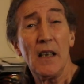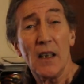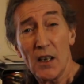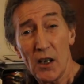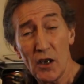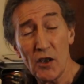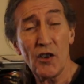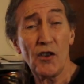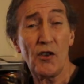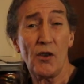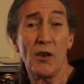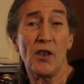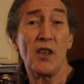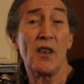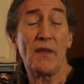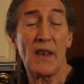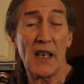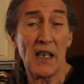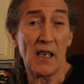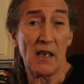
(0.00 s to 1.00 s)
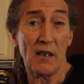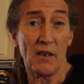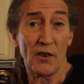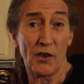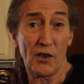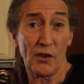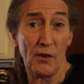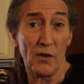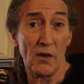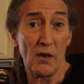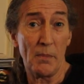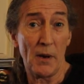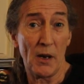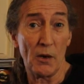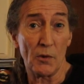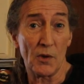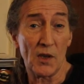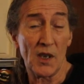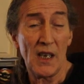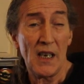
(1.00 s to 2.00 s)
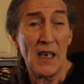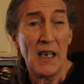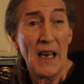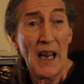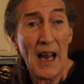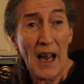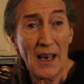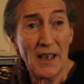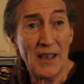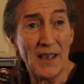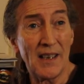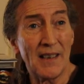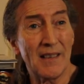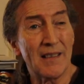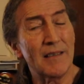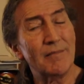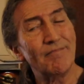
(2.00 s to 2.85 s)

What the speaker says: hundreds of guitars through the post, and